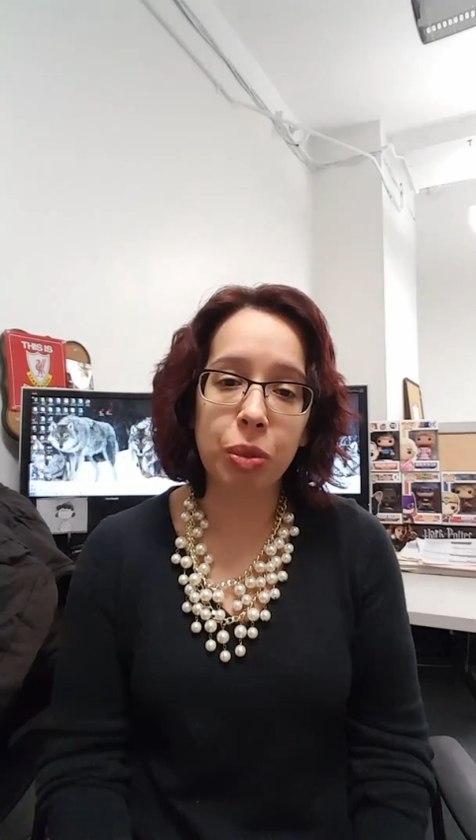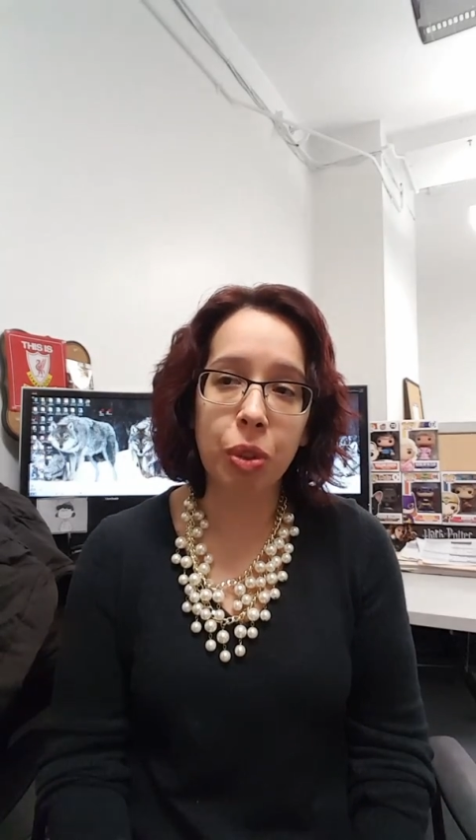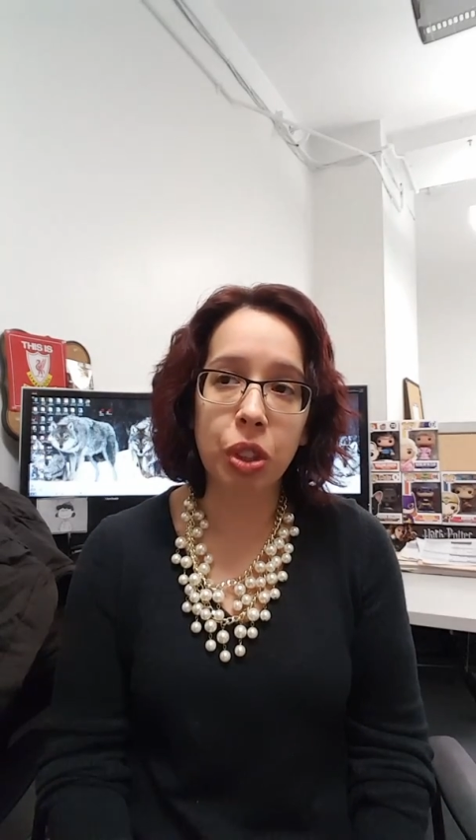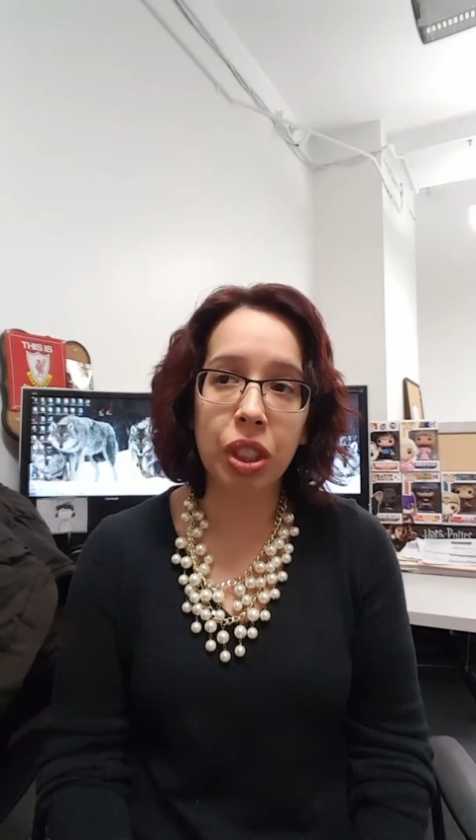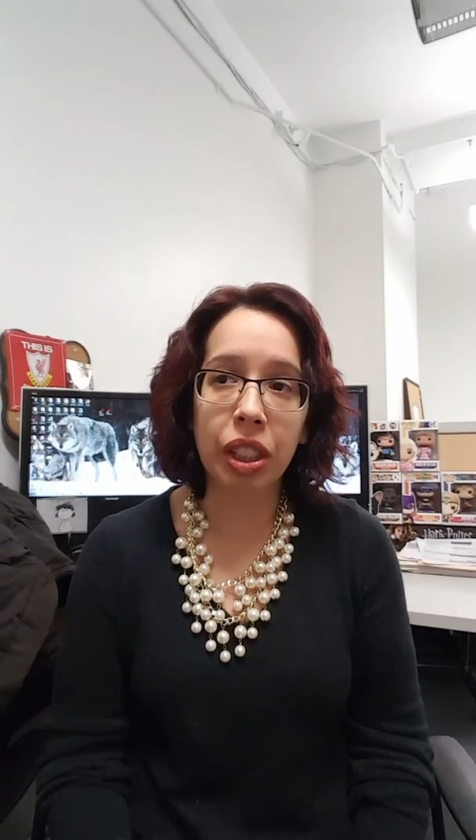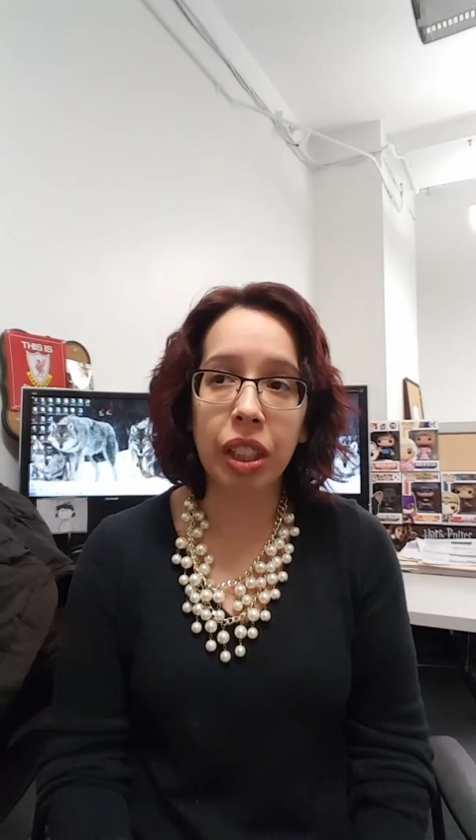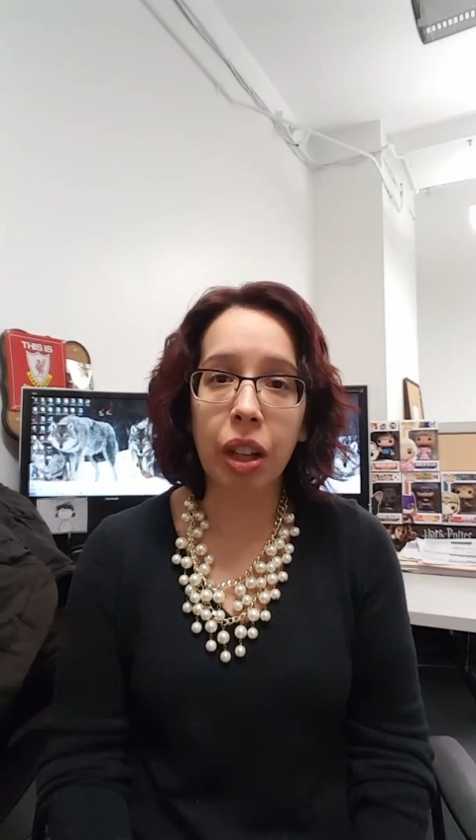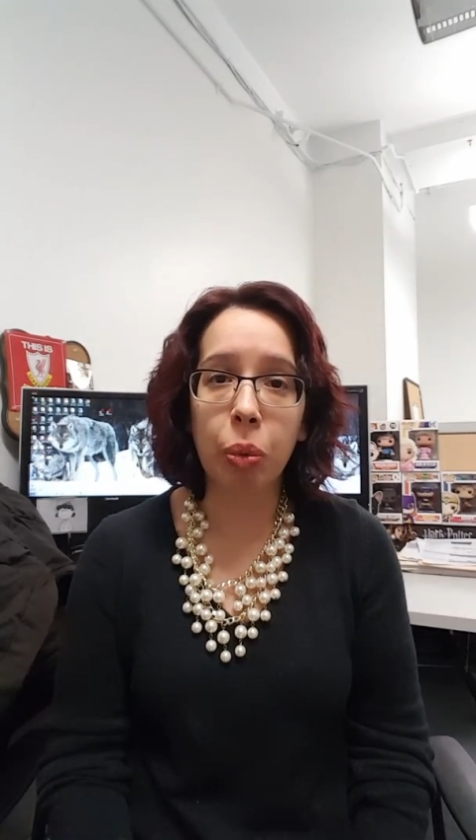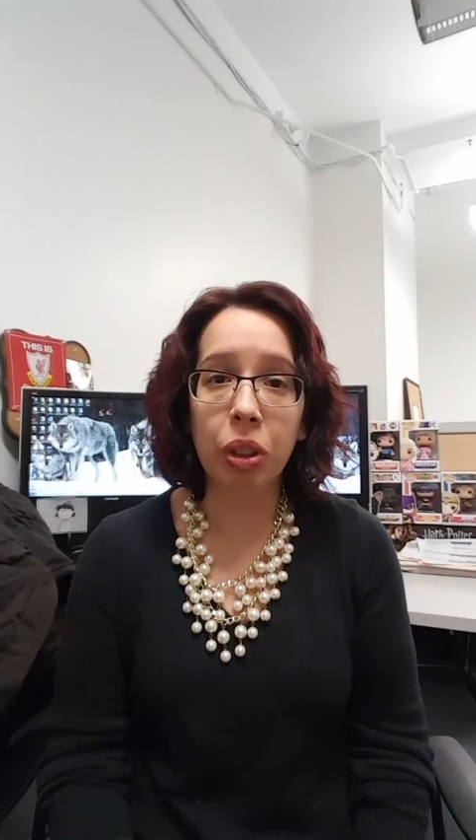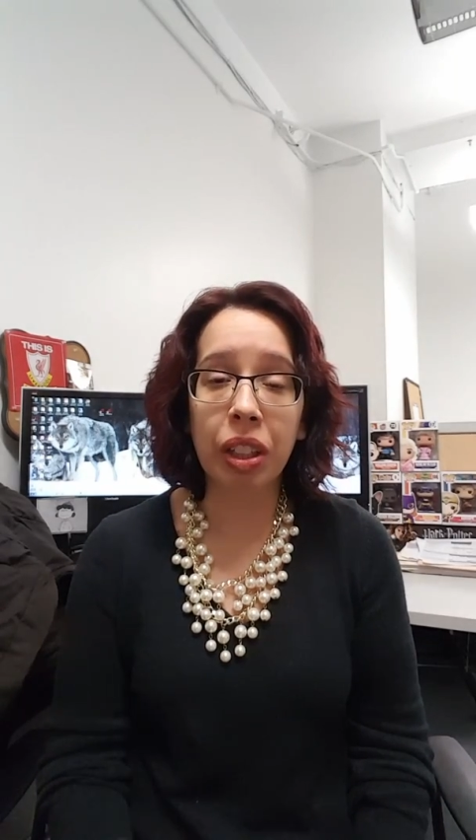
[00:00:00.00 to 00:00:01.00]

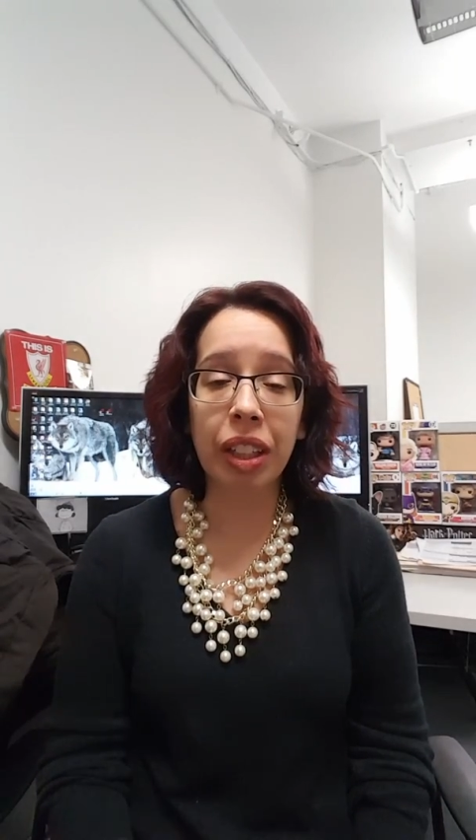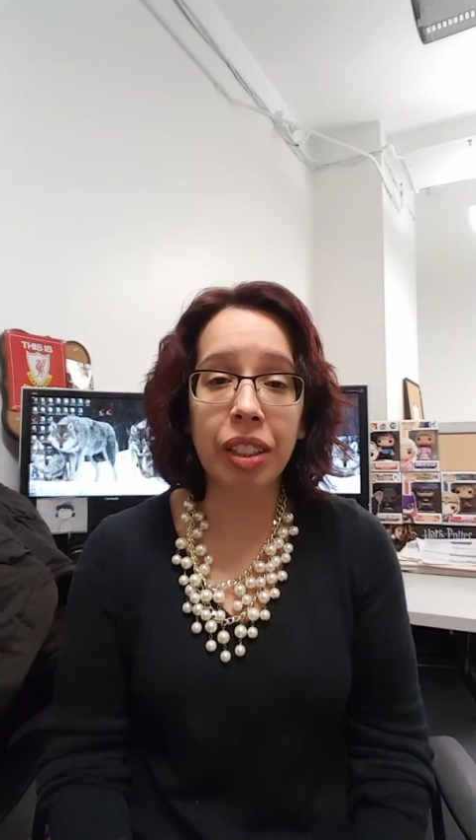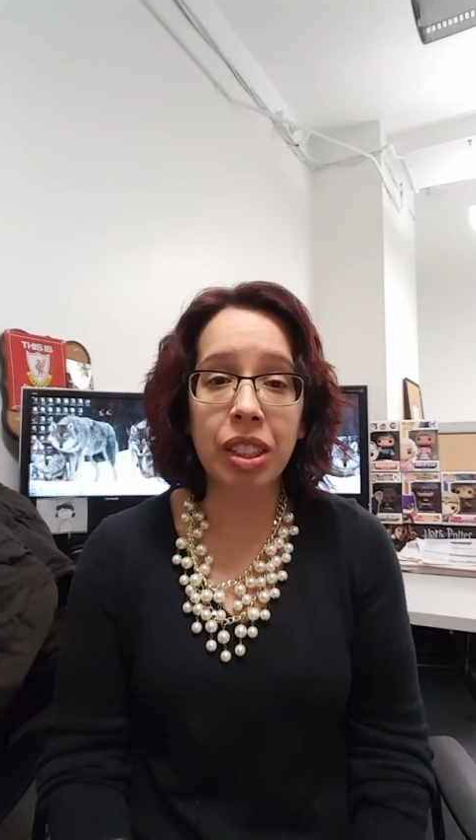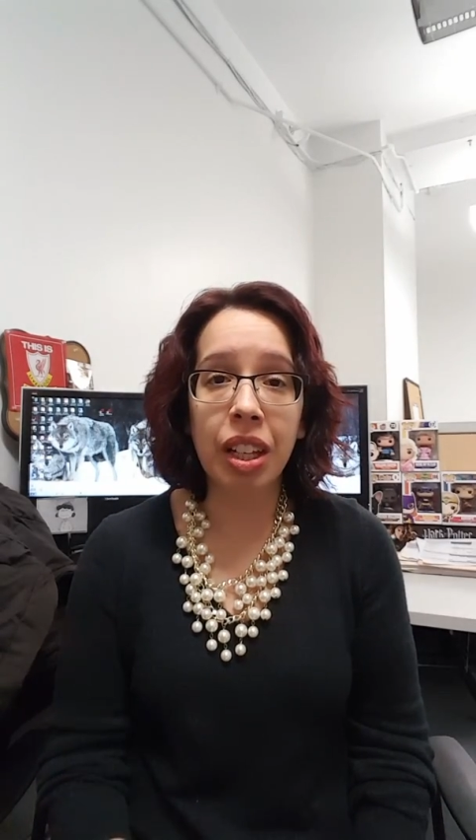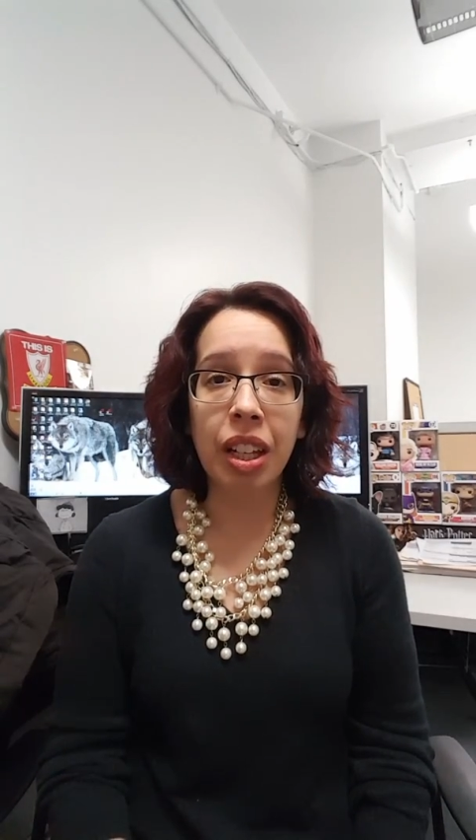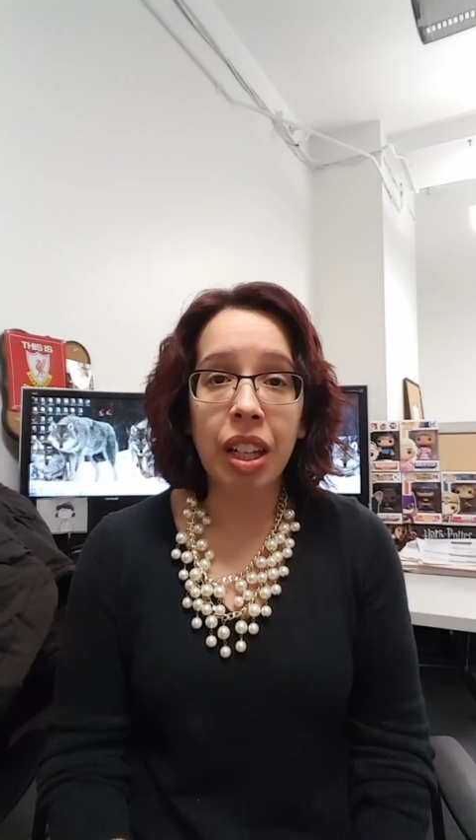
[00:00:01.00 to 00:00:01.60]
Unfortunately, I wouldn't eat.